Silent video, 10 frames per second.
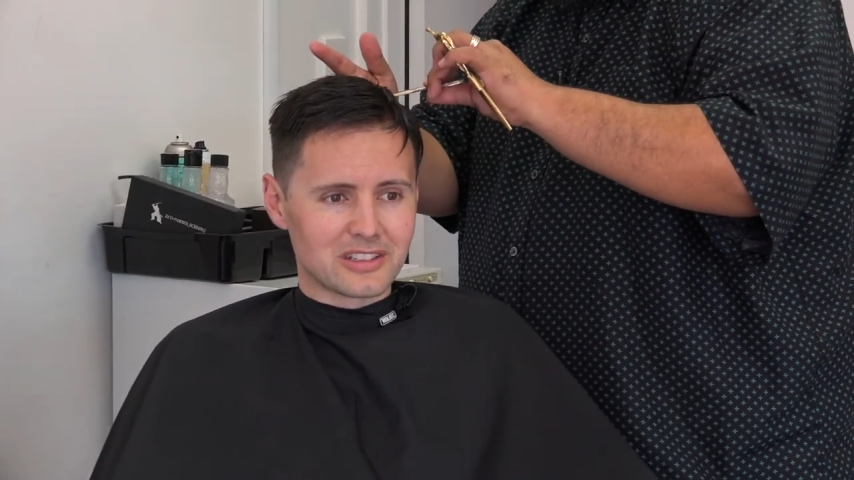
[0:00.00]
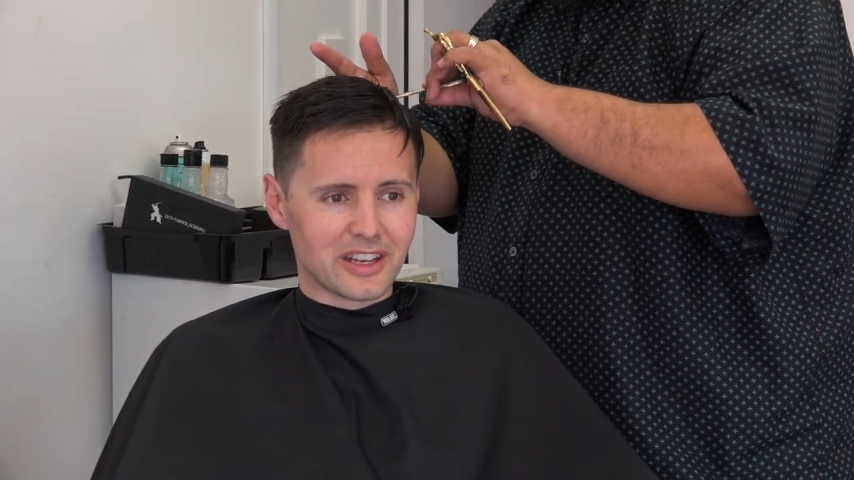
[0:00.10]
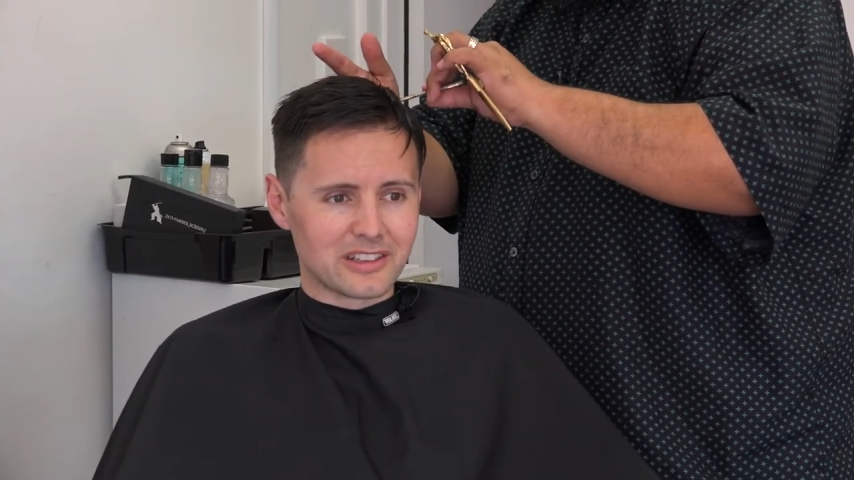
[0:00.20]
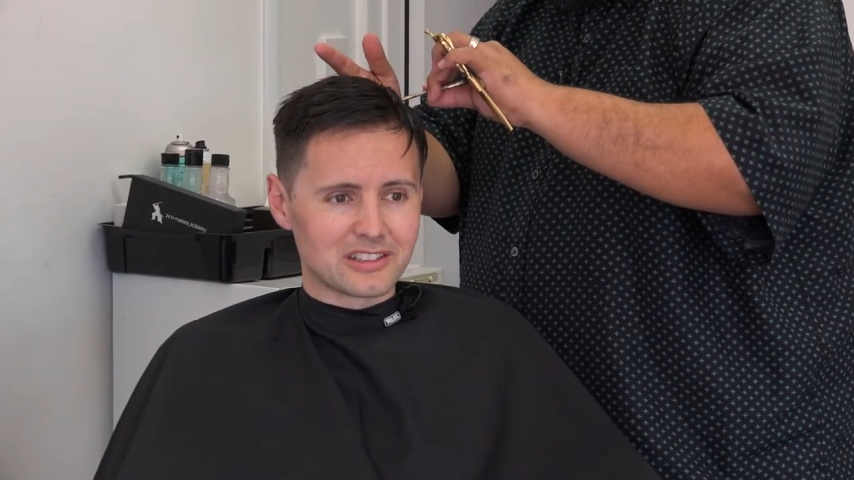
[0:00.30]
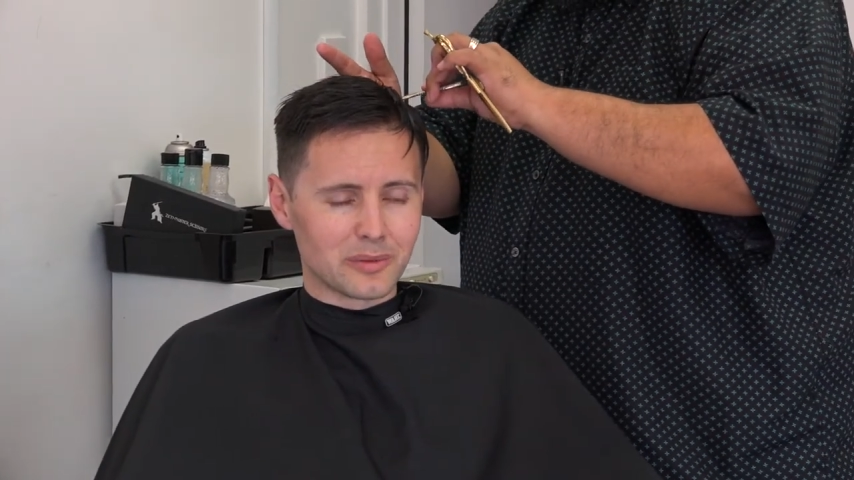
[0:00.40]

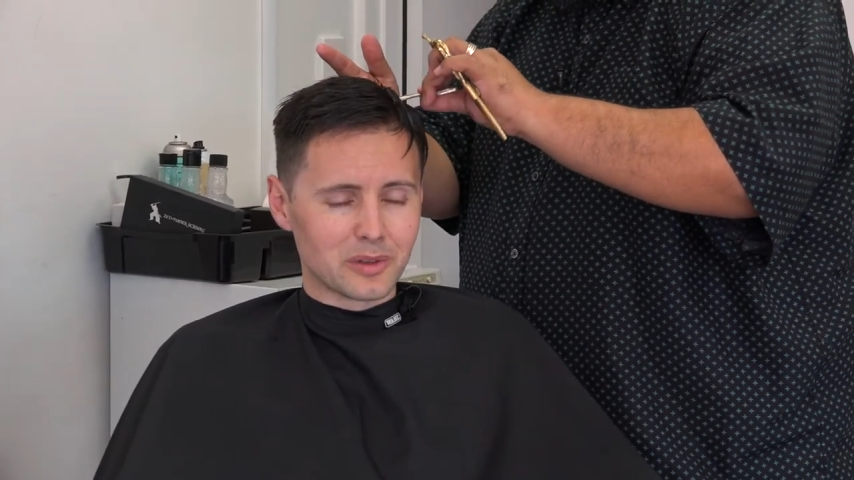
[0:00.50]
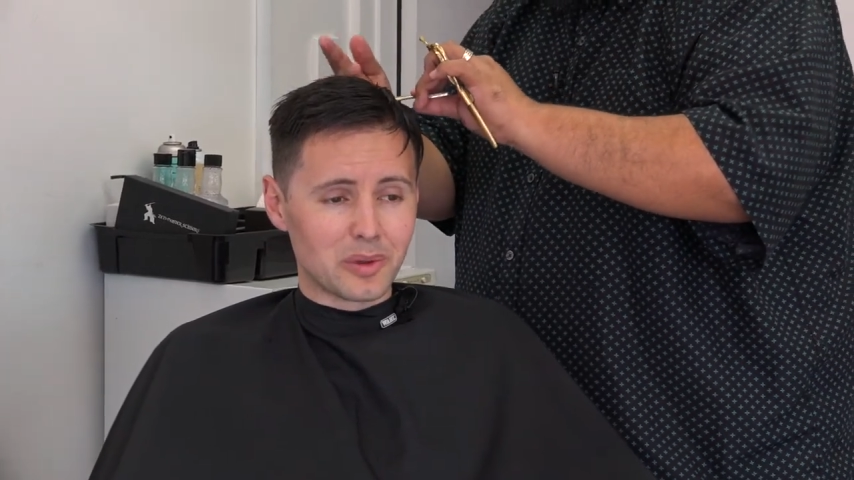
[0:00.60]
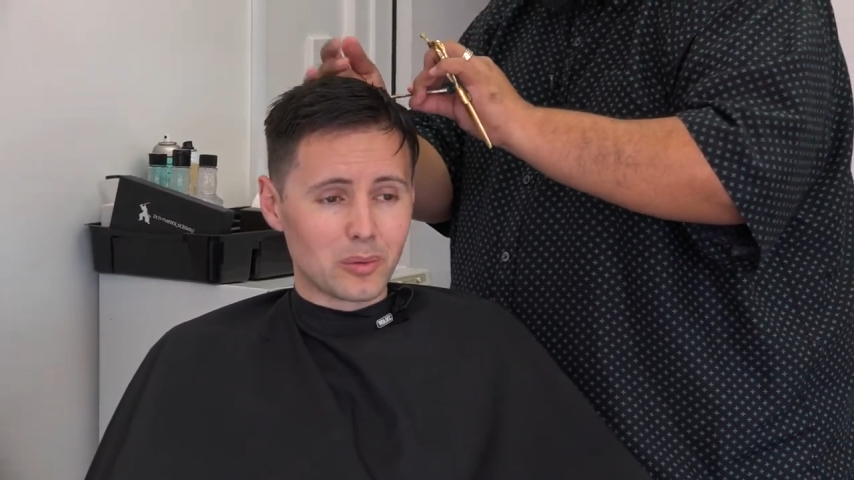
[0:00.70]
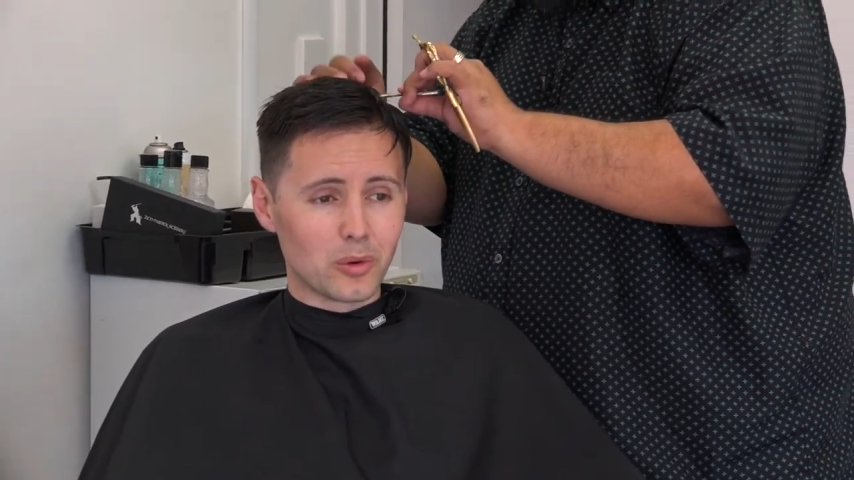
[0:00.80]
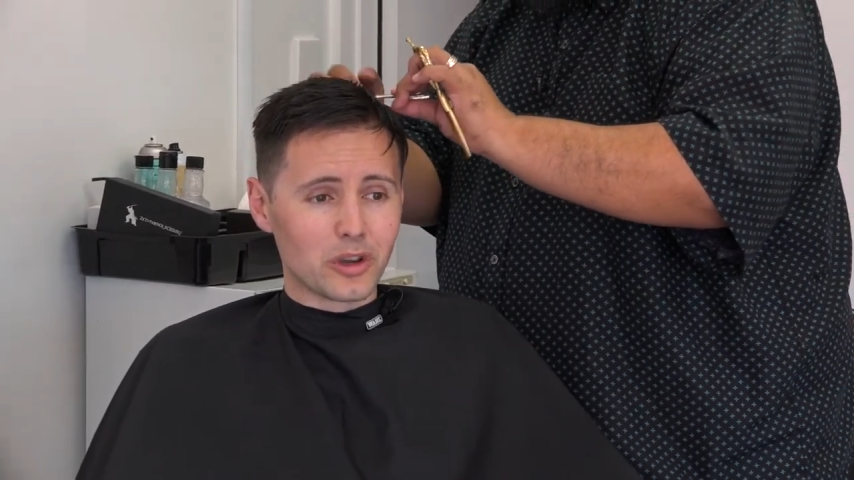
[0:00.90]
done as some of the
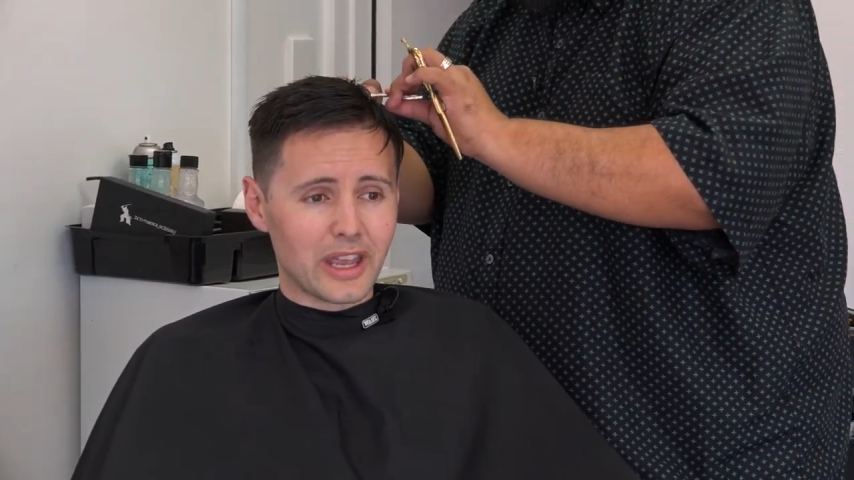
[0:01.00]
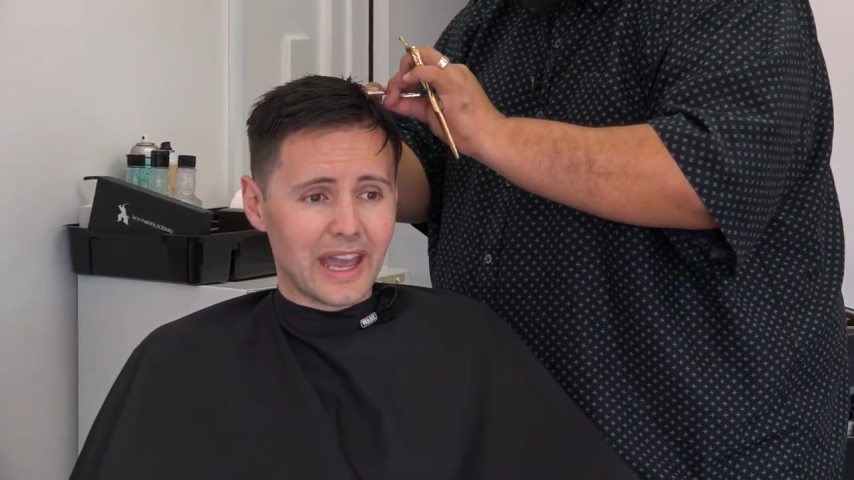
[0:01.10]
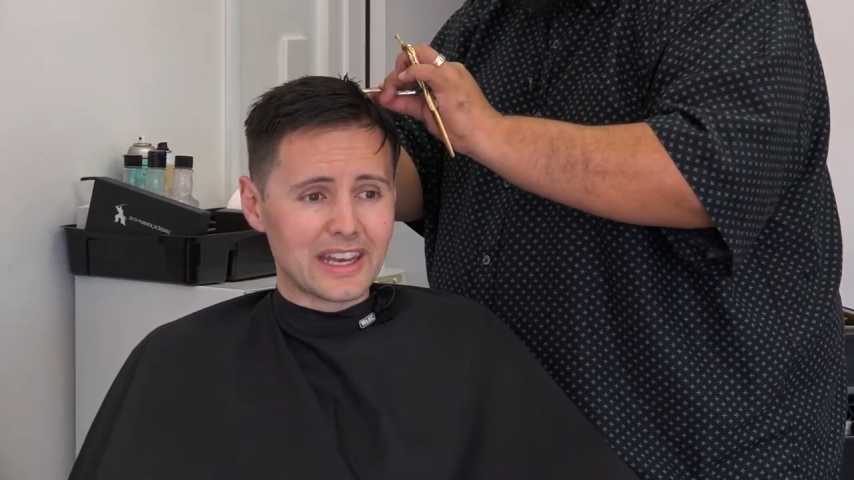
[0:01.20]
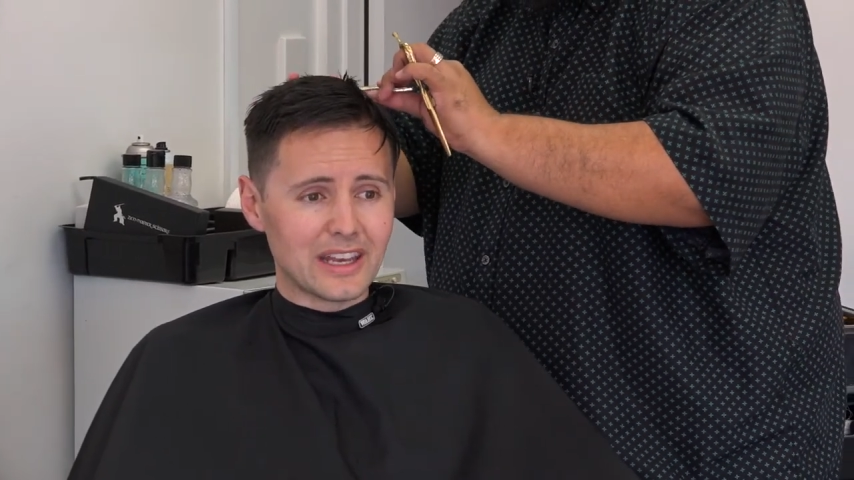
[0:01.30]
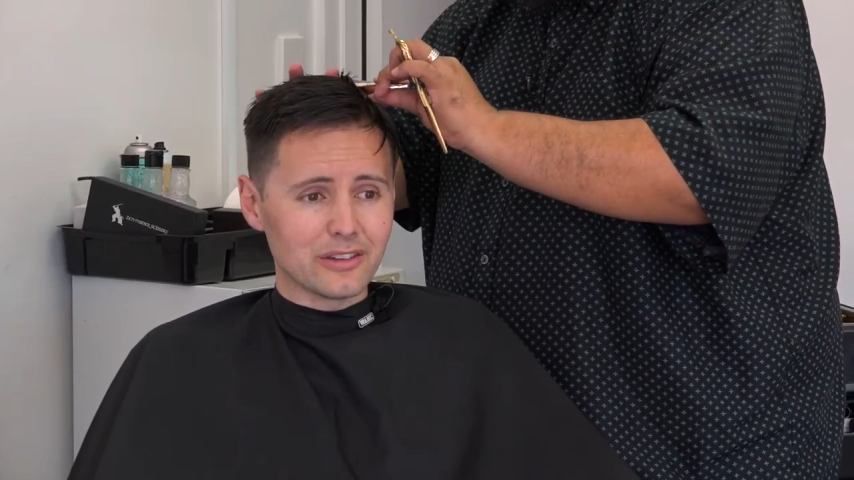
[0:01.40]
people working
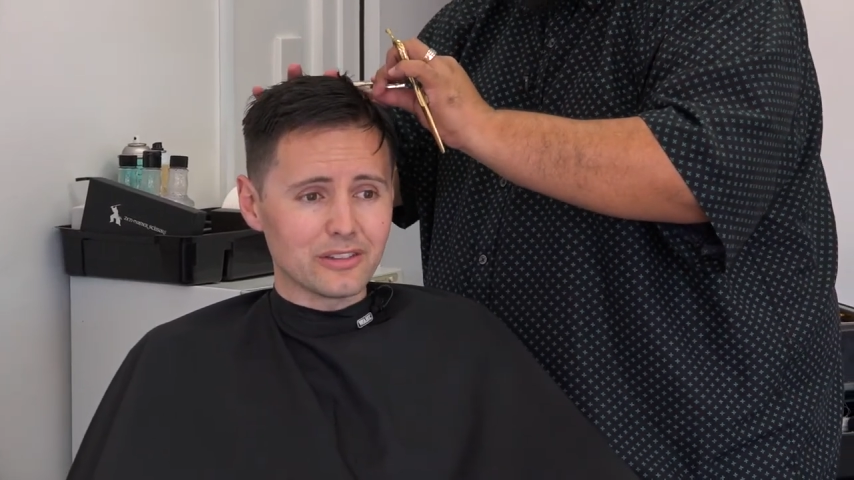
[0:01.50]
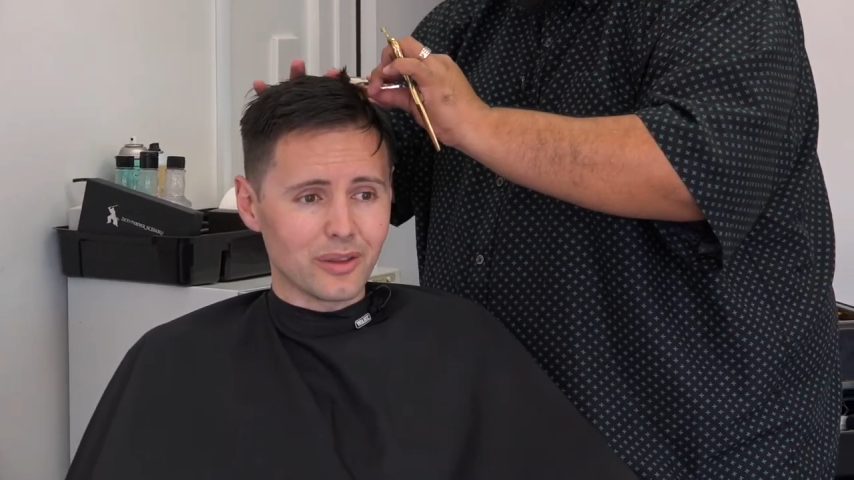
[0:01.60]
8 hours.